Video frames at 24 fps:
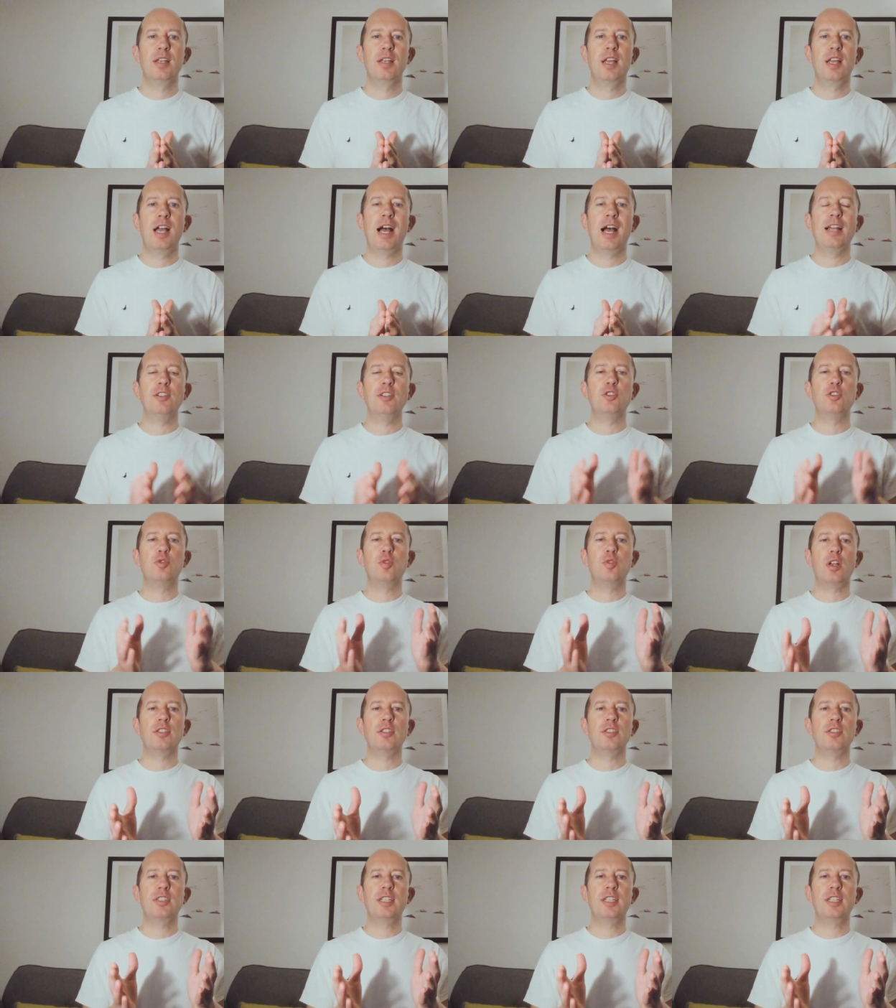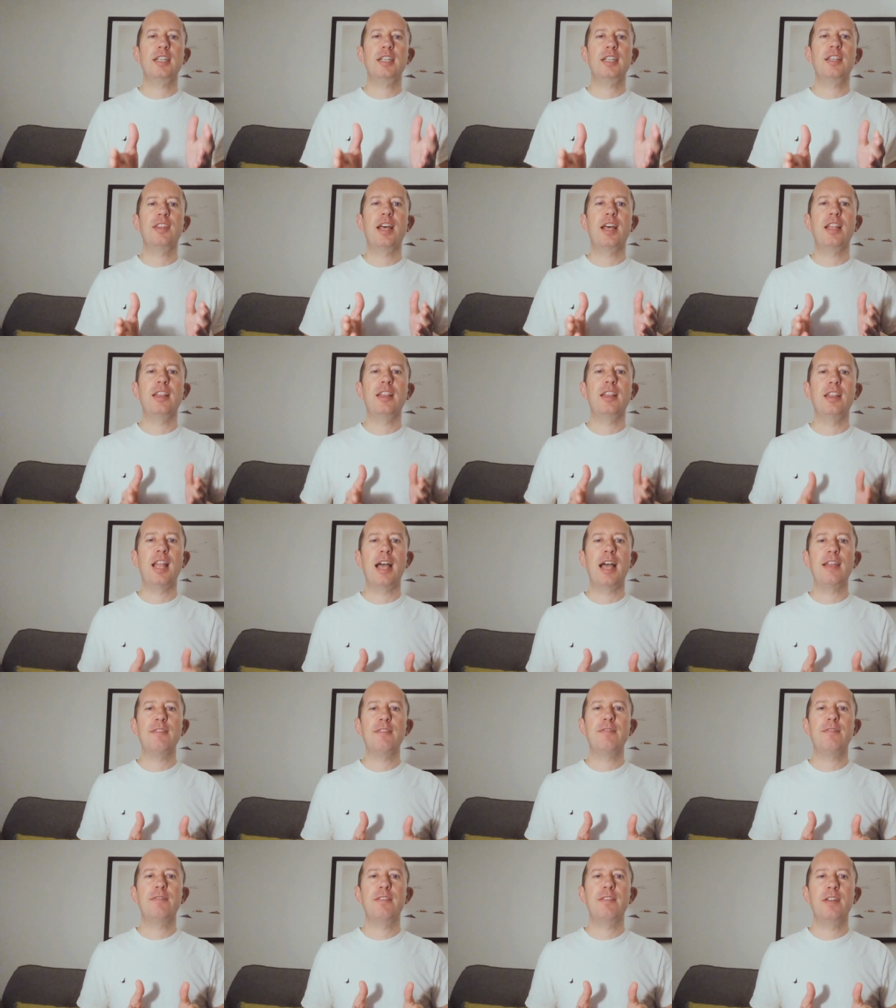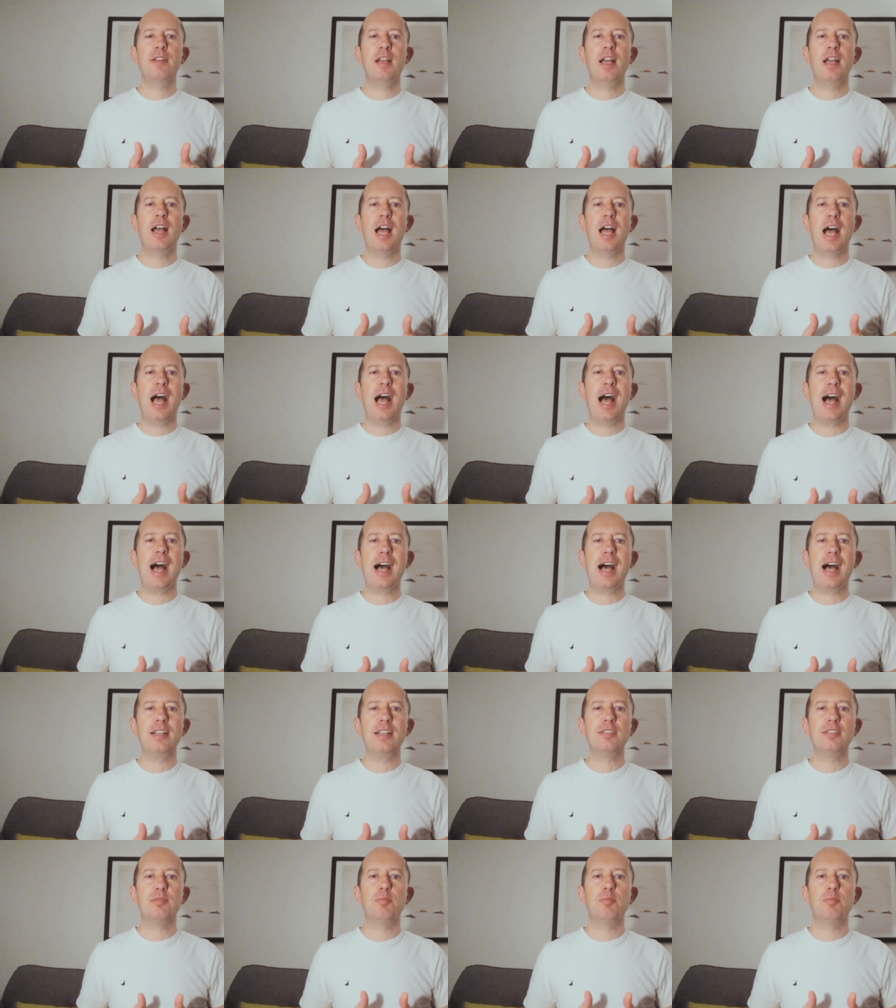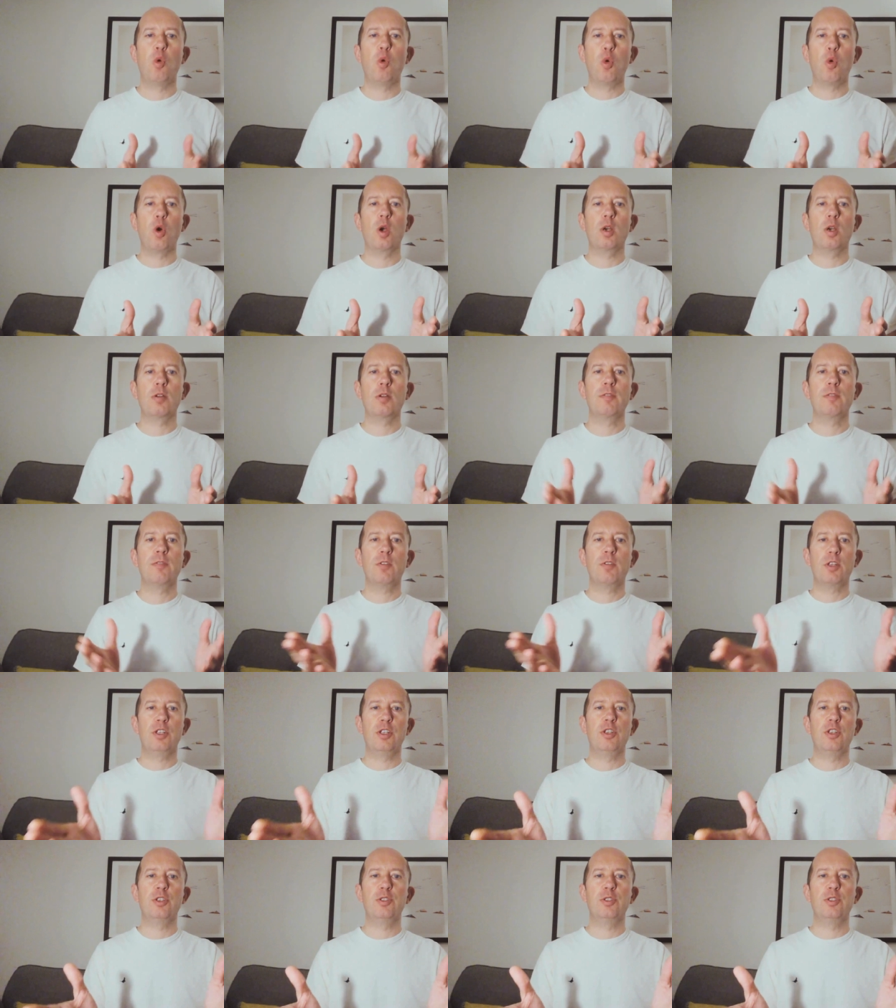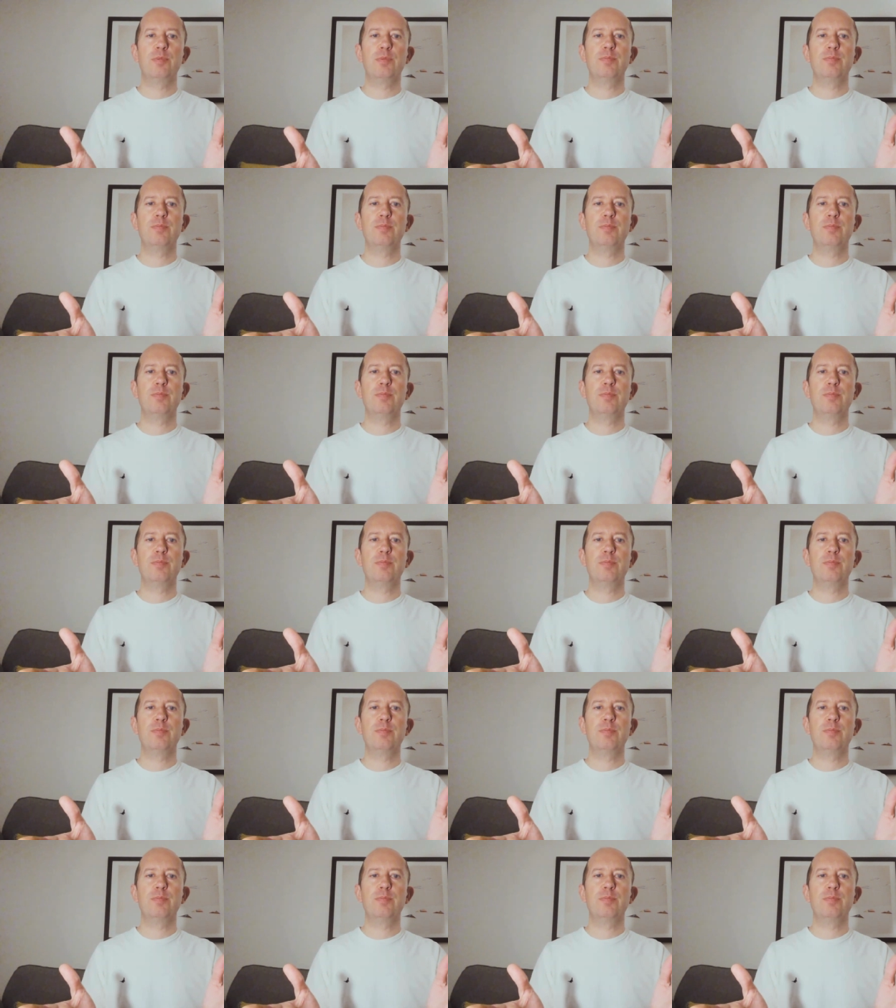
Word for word: and trusting that life has more for you.